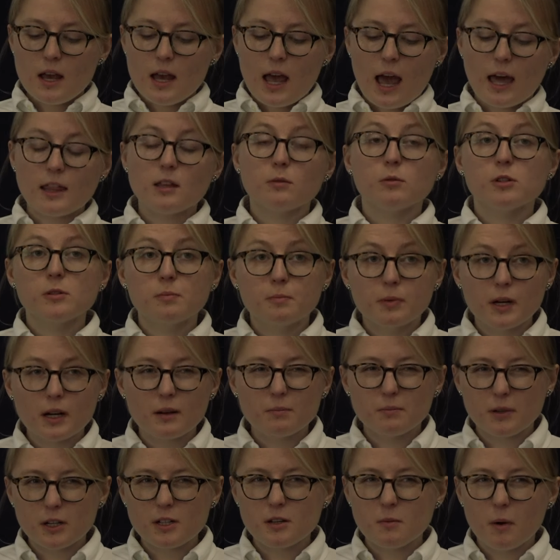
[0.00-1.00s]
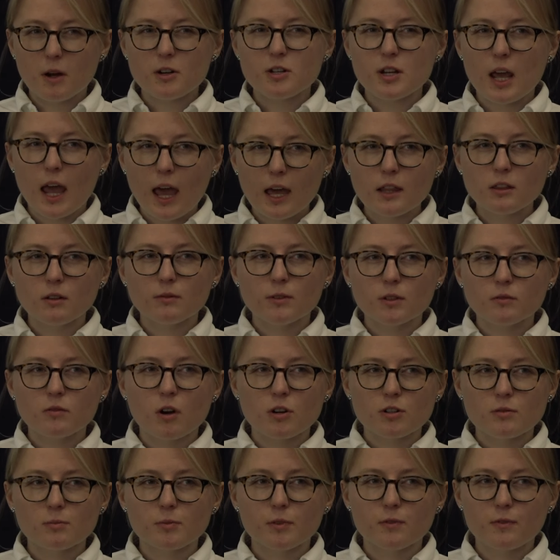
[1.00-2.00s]
and it was pretty much the end of the
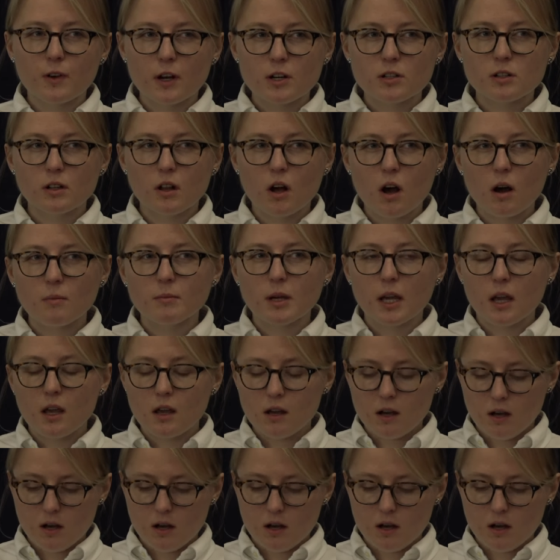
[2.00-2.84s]
Russian professional army